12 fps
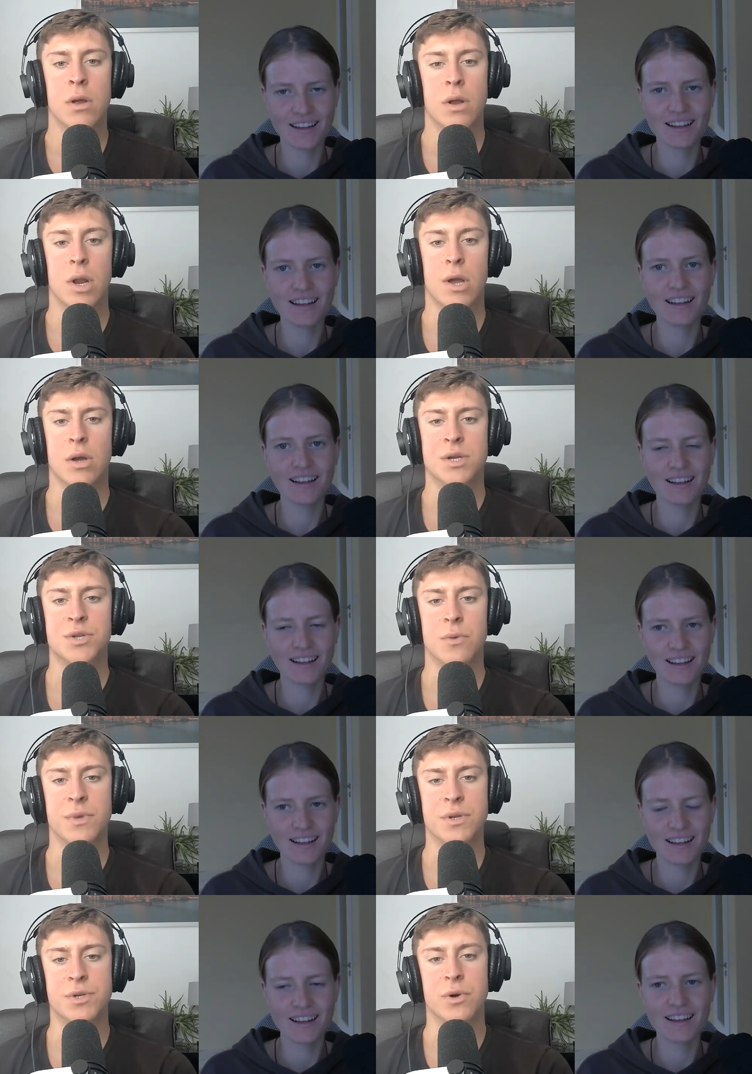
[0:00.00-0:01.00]
Speaker 1: like I
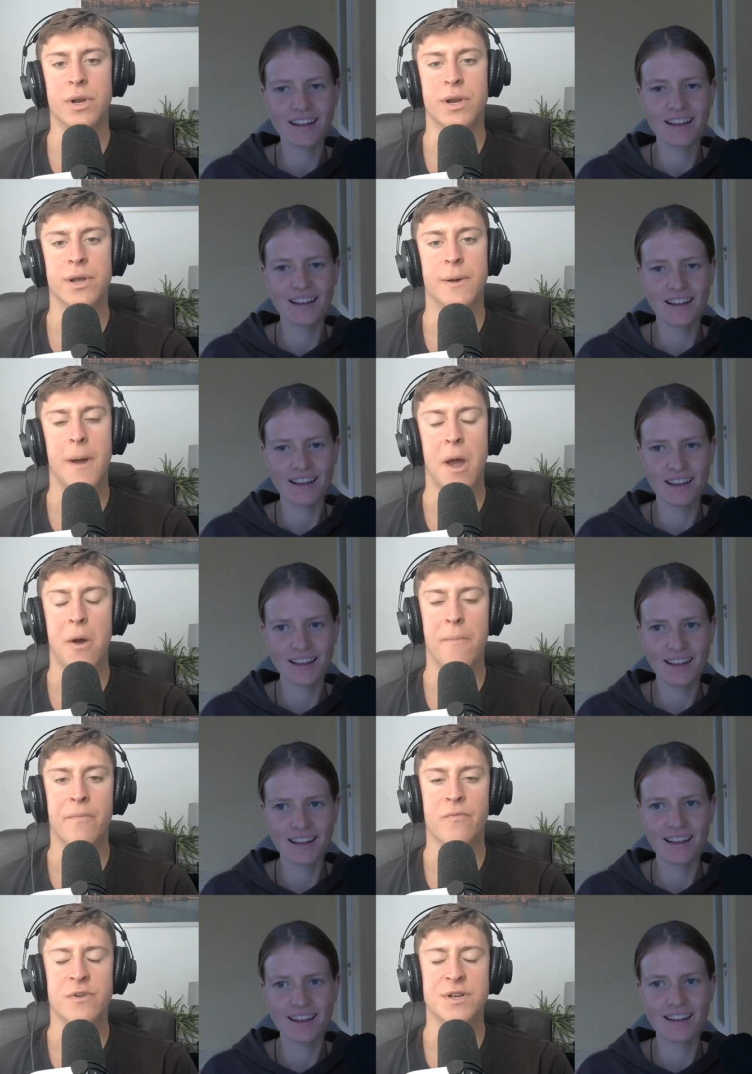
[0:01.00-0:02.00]
stopped enjoying it
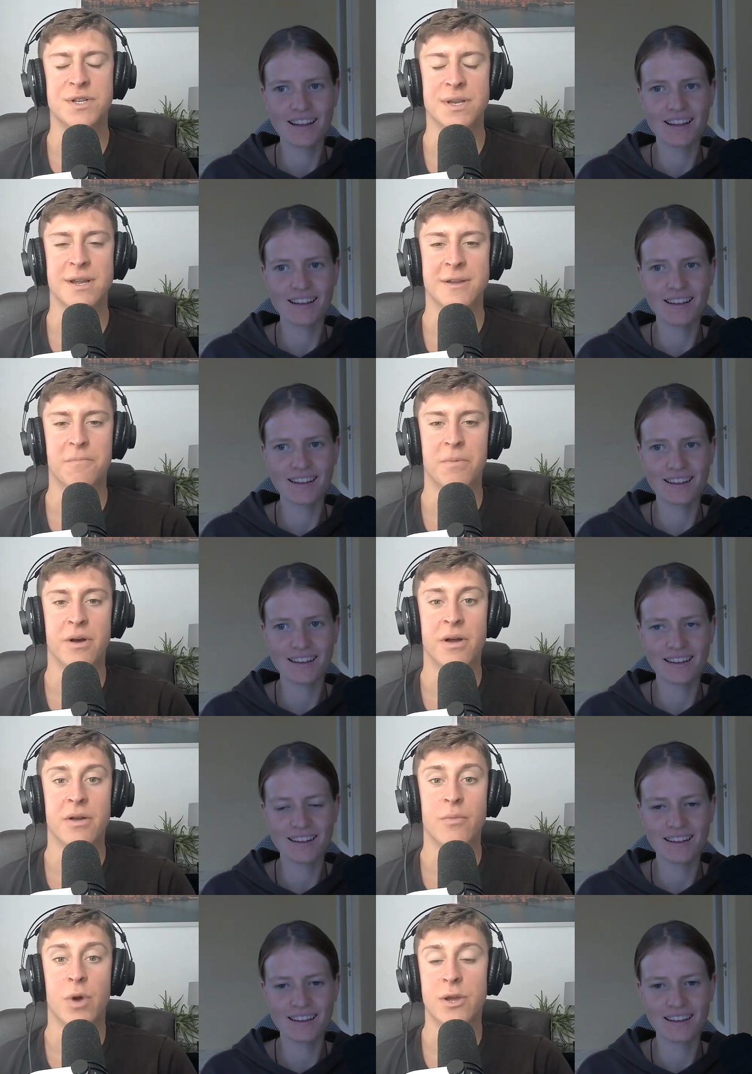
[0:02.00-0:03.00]
um, recently, but
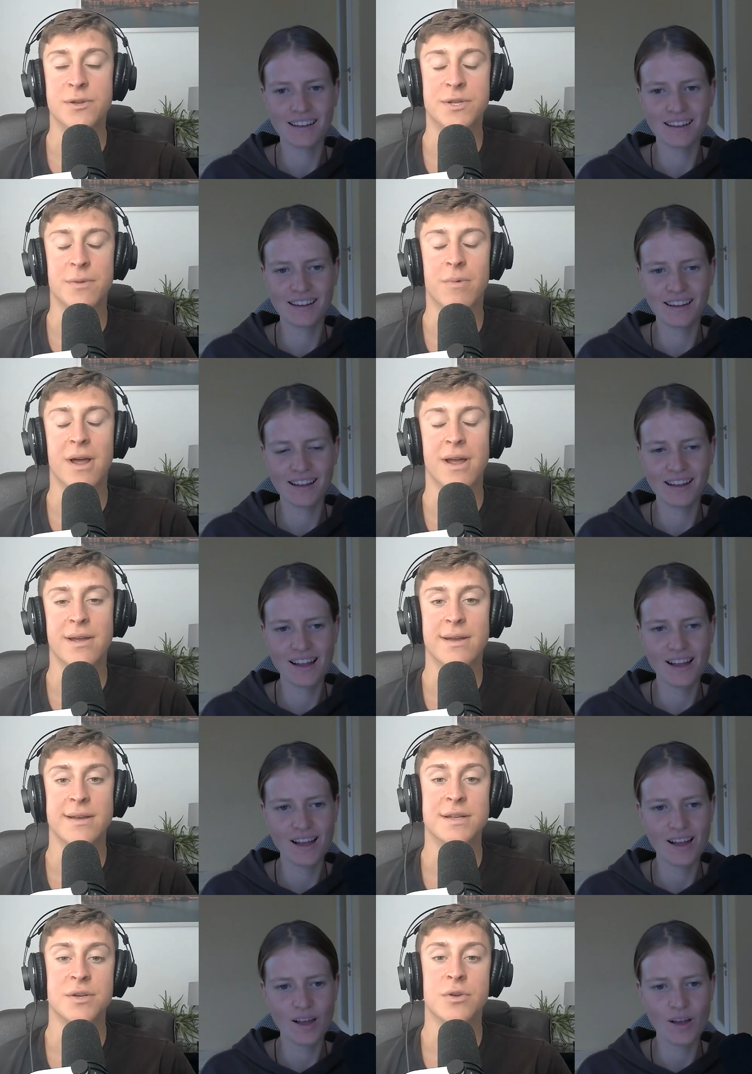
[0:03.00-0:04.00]
when I used to play, it
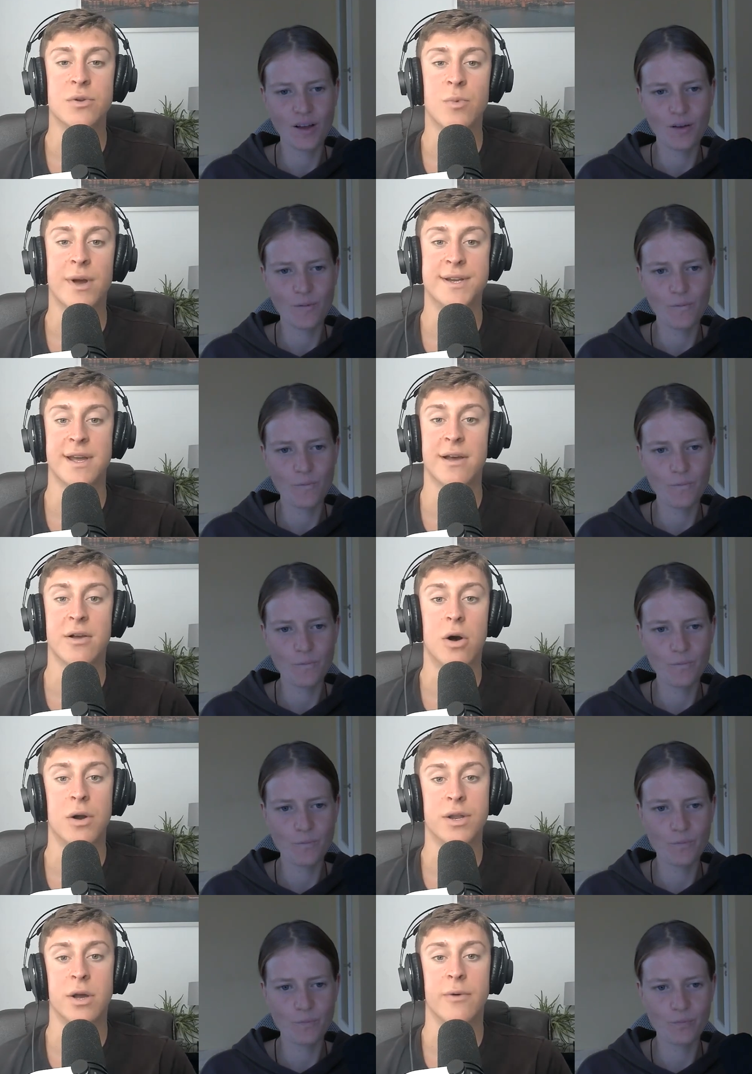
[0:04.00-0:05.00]
is a good way to get
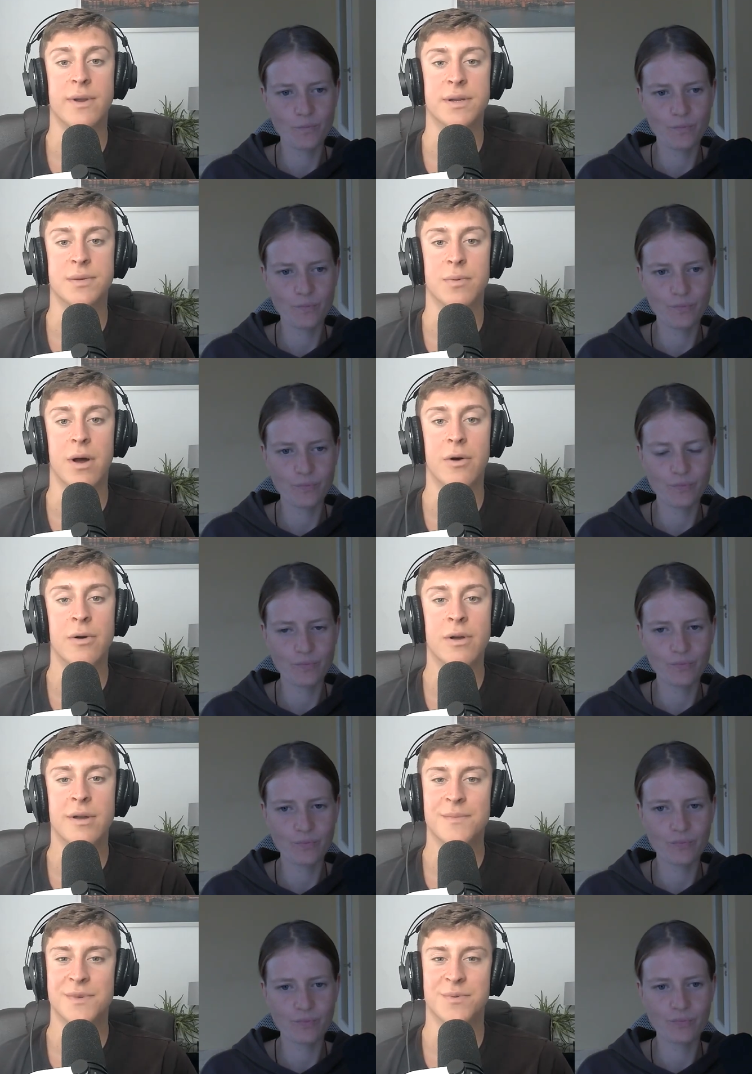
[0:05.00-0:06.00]
cardio in as well
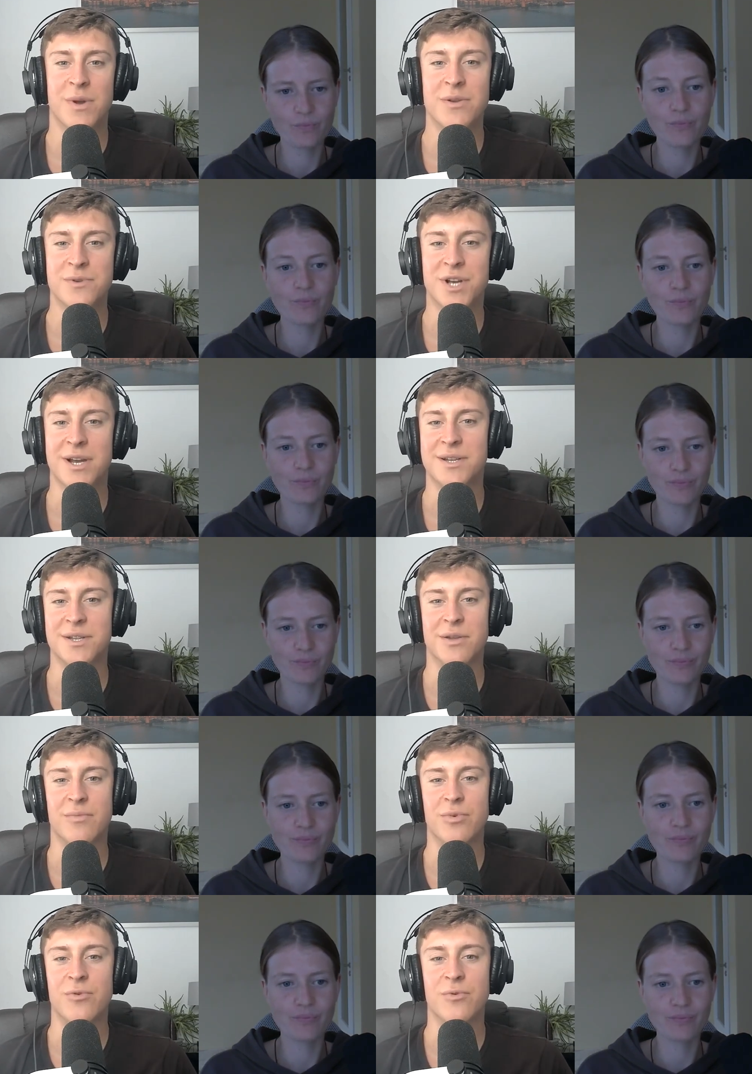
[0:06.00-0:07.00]
because when you're chasing the
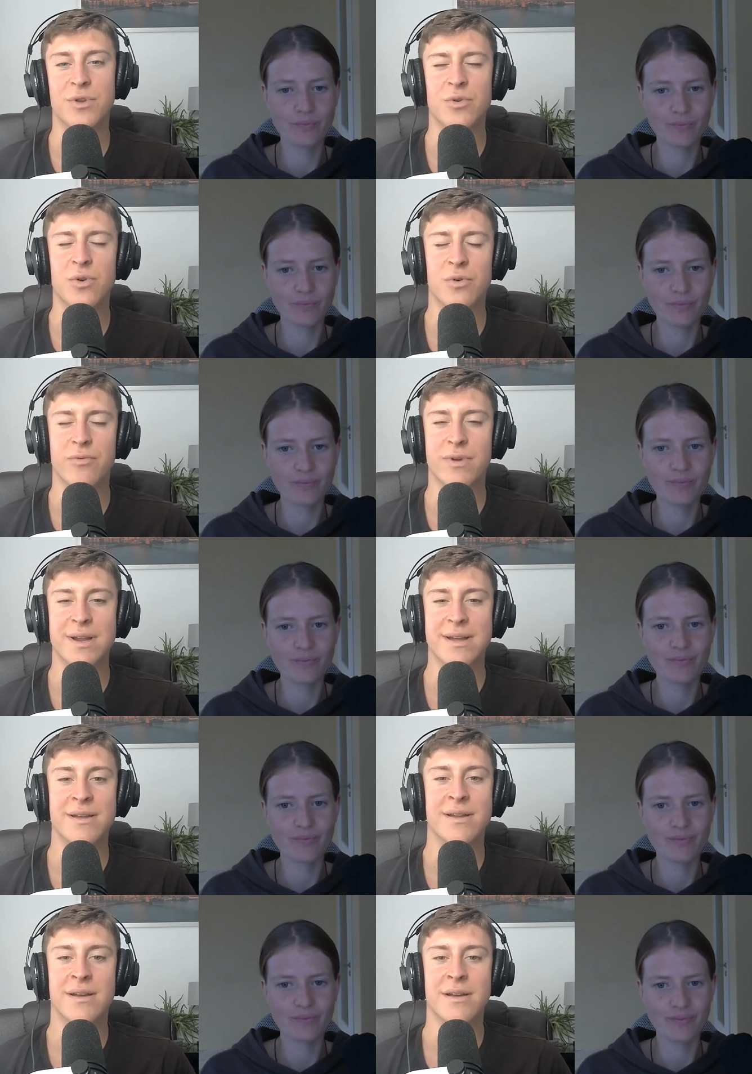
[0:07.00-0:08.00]
ball, you're not
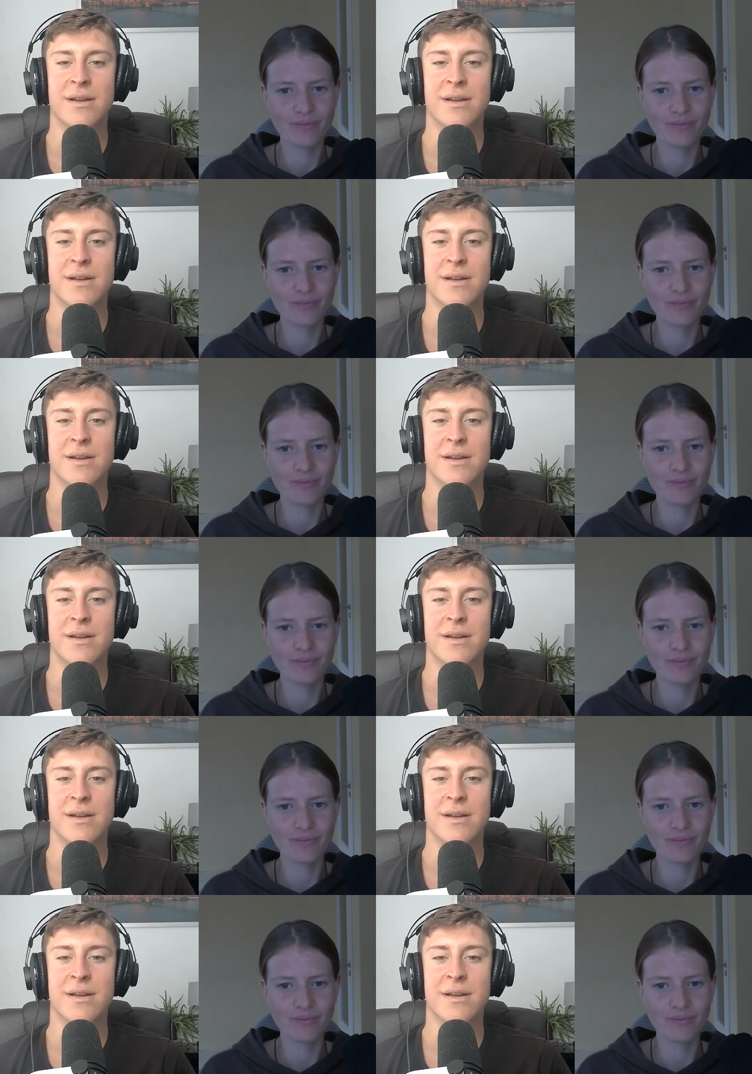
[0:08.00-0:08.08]
really